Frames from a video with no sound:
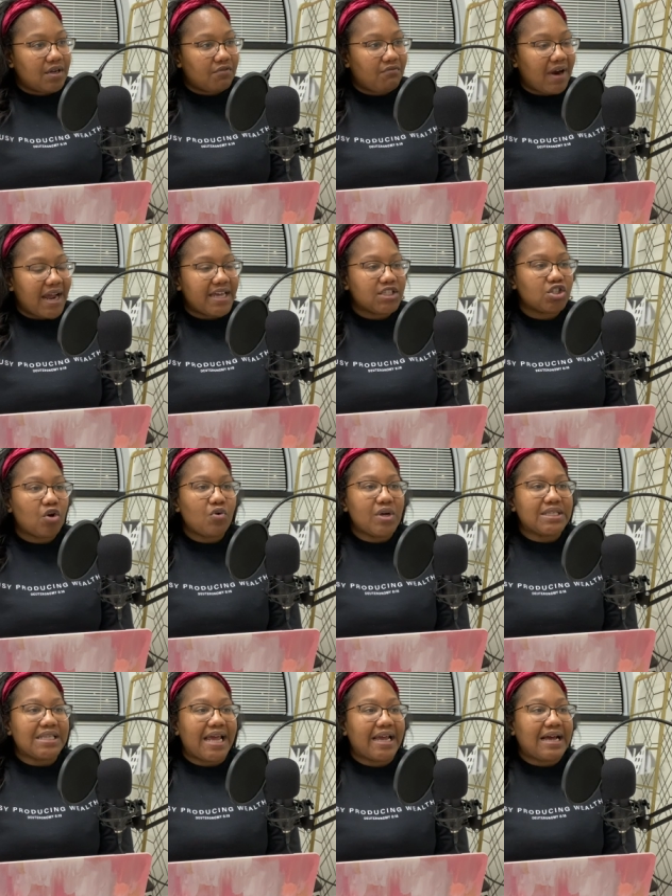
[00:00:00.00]
right? So
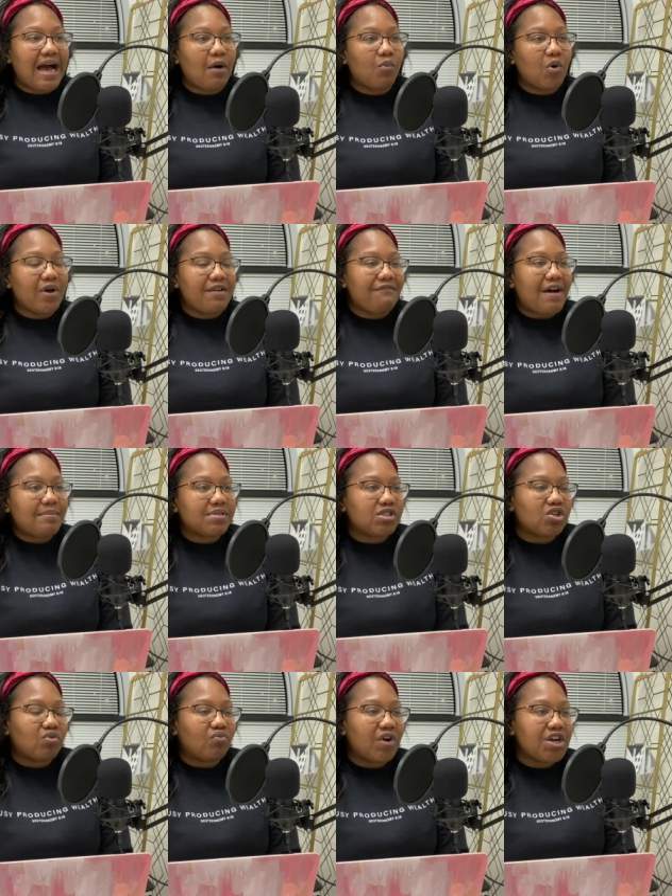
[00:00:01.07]
it's like, God, well, if I'm
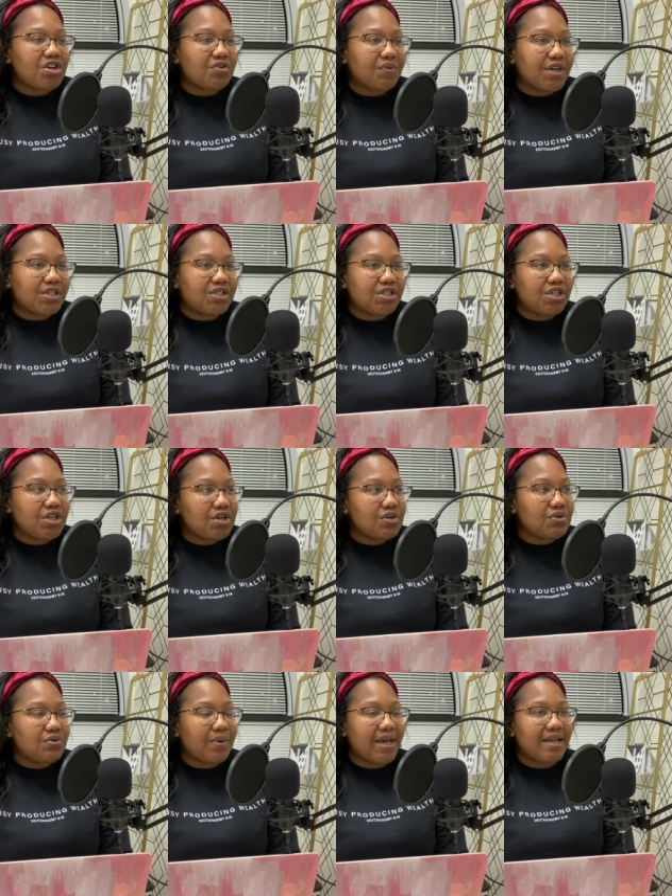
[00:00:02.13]
surrendering to
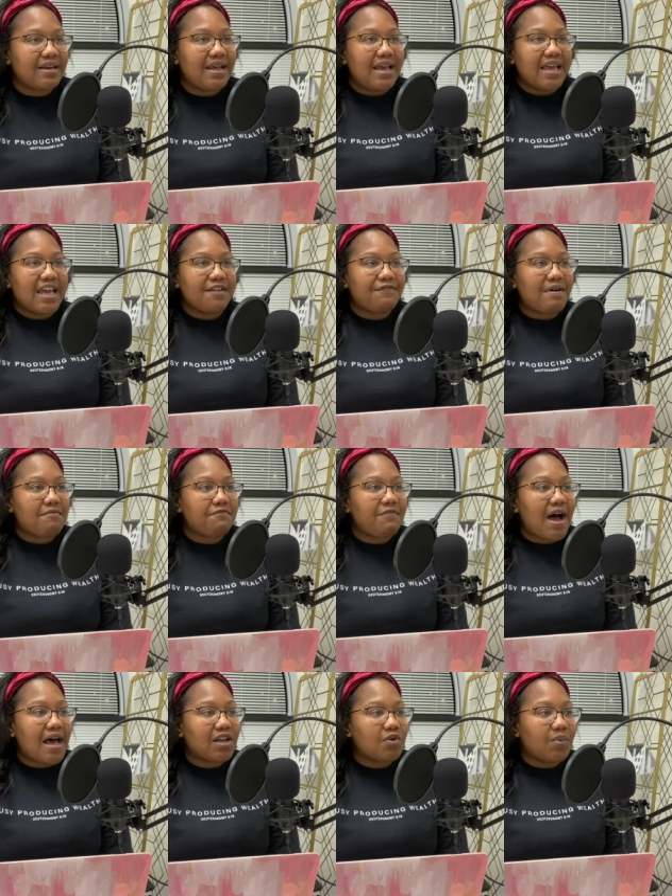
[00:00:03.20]
you and if I'm
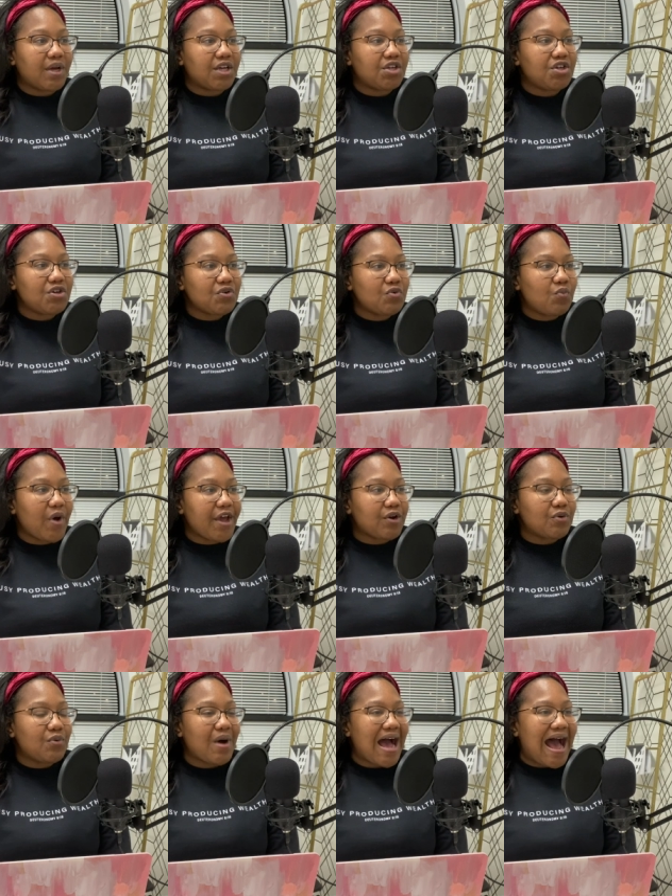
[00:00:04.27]
following you, where
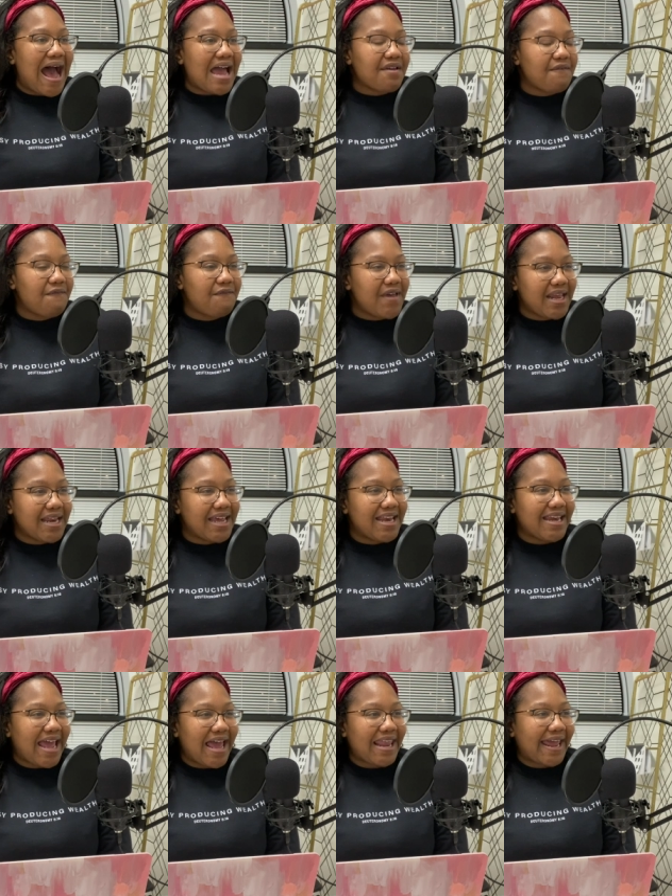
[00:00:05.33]
do I fit
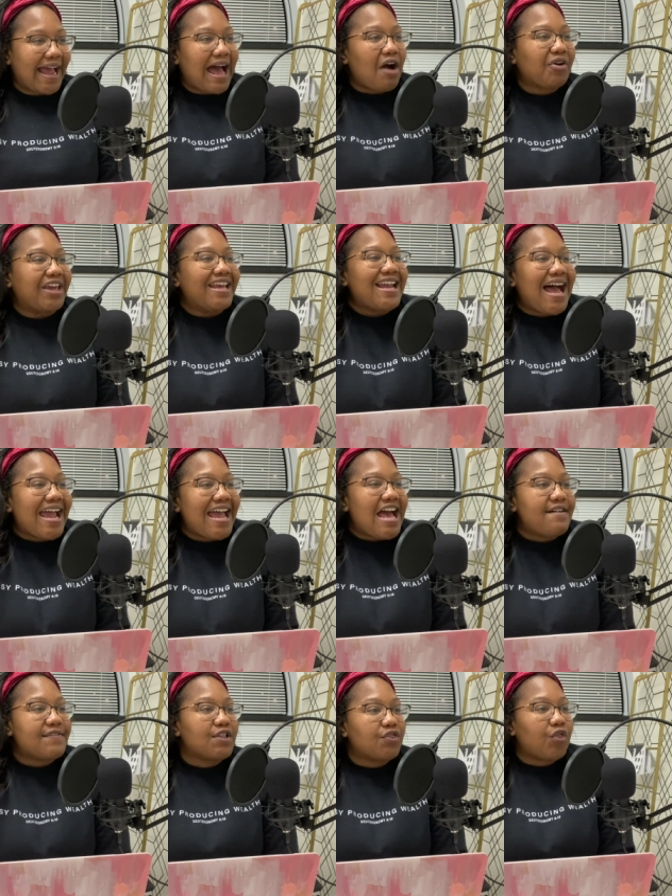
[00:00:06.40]
in that? Like, how can I
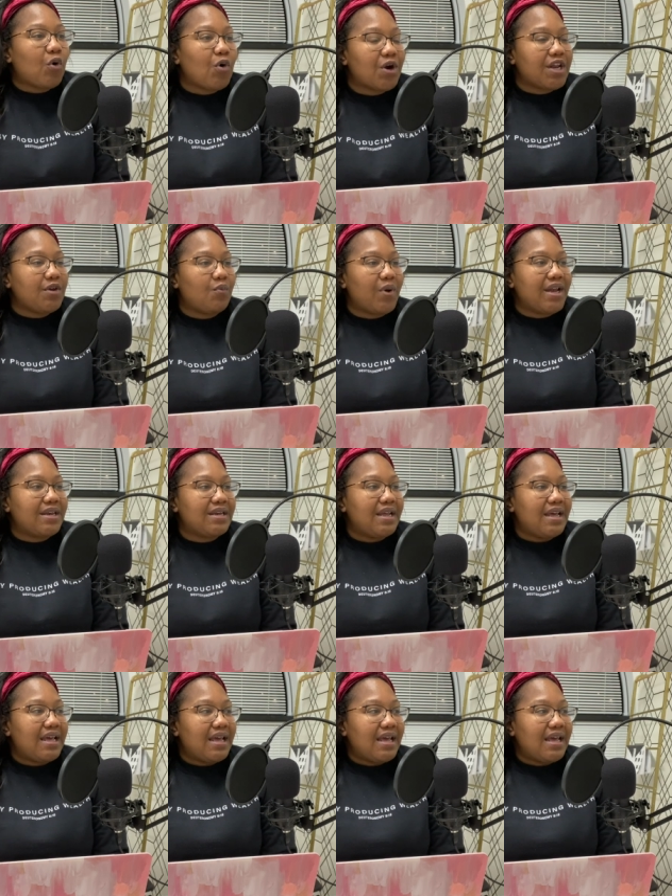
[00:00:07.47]
have authority when